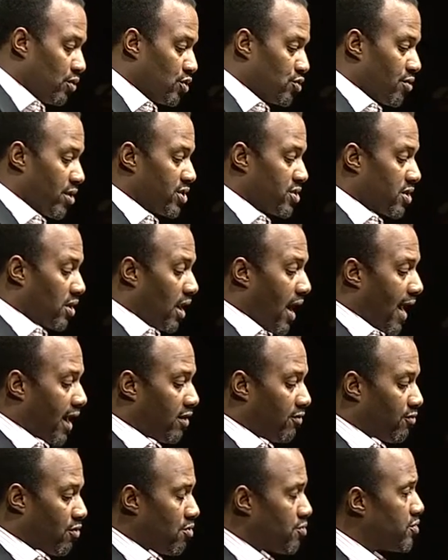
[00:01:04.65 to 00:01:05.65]
address the lack
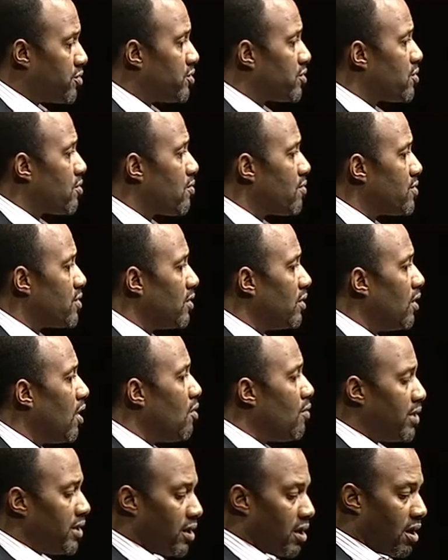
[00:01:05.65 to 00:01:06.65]
of grocery stores in
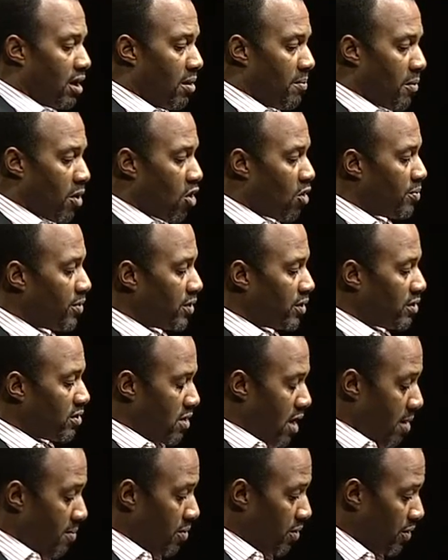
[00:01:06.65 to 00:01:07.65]
low-income urban
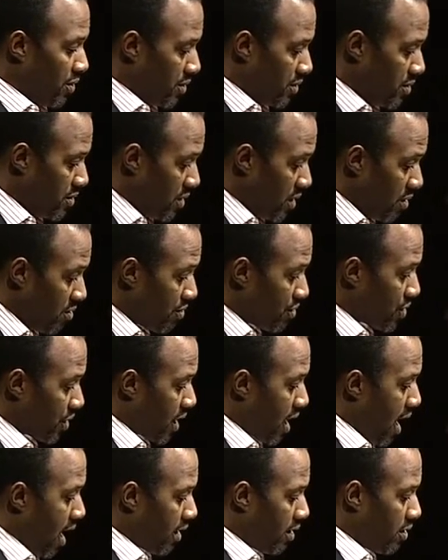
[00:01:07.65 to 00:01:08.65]
neighborhoods here in
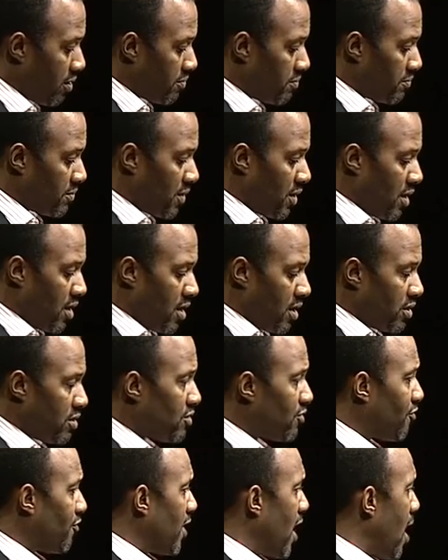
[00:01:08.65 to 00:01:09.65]
Chicago. This
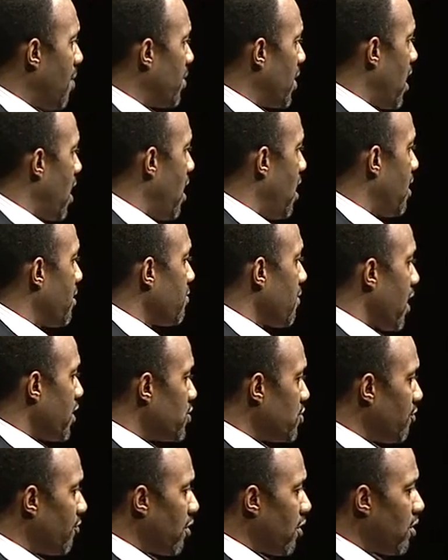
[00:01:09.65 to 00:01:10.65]
phenomena, as
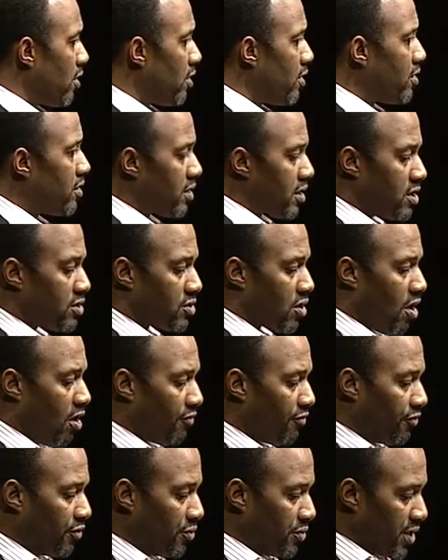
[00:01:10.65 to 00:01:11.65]
you've heard, is
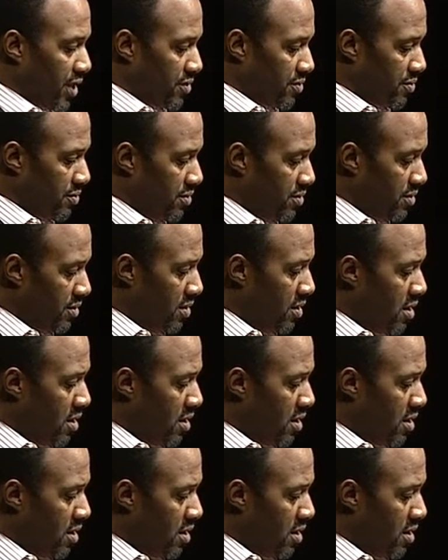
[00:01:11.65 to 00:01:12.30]
called food deserts.